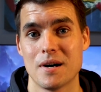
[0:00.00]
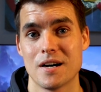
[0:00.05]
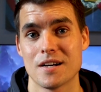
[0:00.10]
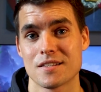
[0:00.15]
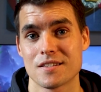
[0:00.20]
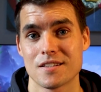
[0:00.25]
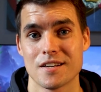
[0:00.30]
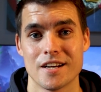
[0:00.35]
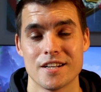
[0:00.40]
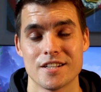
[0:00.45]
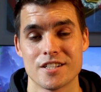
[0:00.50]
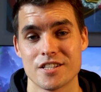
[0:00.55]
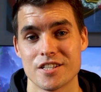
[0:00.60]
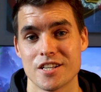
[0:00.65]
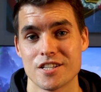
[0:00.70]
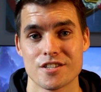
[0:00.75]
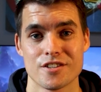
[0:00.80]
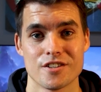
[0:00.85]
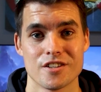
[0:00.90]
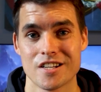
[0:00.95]
Master and
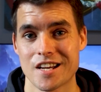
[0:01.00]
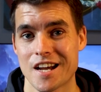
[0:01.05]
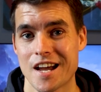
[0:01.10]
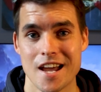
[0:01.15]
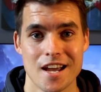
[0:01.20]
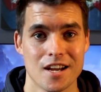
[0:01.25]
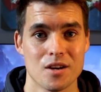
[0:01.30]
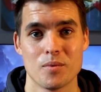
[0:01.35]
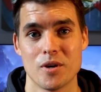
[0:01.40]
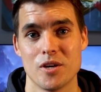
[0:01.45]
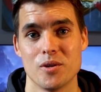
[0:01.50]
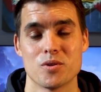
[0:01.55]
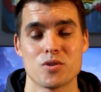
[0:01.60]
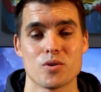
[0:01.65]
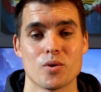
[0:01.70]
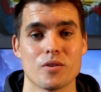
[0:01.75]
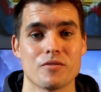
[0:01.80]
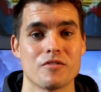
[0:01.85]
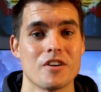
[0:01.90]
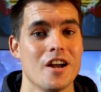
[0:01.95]
Sentinel hack, where you
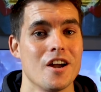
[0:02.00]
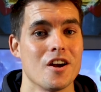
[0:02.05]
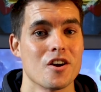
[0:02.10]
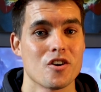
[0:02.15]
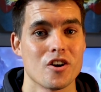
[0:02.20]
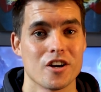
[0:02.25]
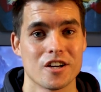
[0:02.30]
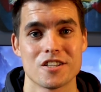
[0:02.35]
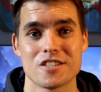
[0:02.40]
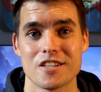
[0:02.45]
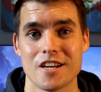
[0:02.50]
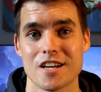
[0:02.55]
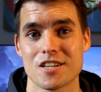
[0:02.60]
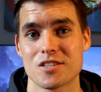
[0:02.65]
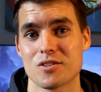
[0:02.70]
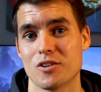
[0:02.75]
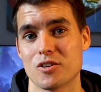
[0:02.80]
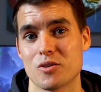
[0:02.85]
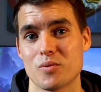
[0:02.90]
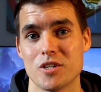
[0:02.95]
sort of got attacks
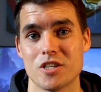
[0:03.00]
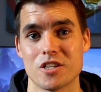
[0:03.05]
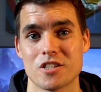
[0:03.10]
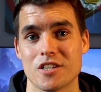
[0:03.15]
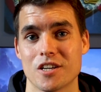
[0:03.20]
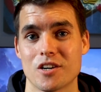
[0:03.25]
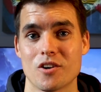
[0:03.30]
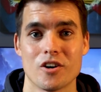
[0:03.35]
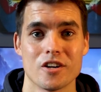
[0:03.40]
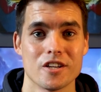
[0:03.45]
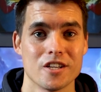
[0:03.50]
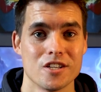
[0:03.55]
on creatures that got